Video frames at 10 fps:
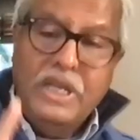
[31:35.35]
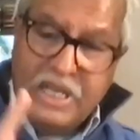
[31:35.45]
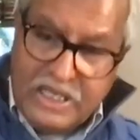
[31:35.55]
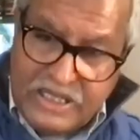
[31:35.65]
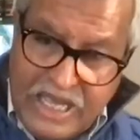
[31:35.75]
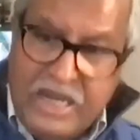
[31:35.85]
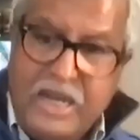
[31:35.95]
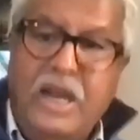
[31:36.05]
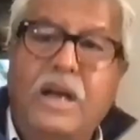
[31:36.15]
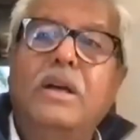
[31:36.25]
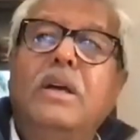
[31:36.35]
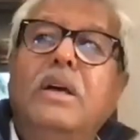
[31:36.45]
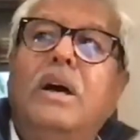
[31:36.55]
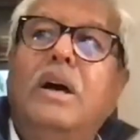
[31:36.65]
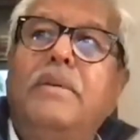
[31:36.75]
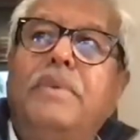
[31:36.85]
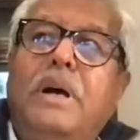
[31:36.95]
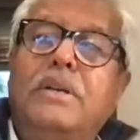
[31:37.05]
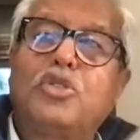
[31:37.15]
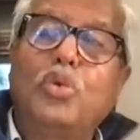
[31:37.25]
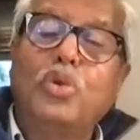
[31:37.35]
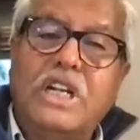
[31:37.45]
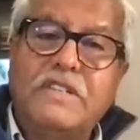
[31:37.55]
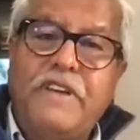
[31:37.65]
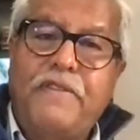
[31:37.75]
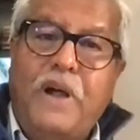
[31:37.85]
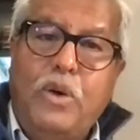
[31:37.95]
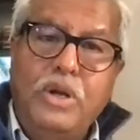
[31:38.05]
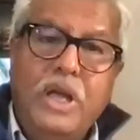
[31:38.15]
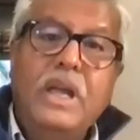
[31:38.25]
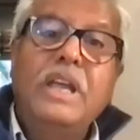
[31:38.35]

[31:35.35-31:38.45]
Yes, their scooters were found.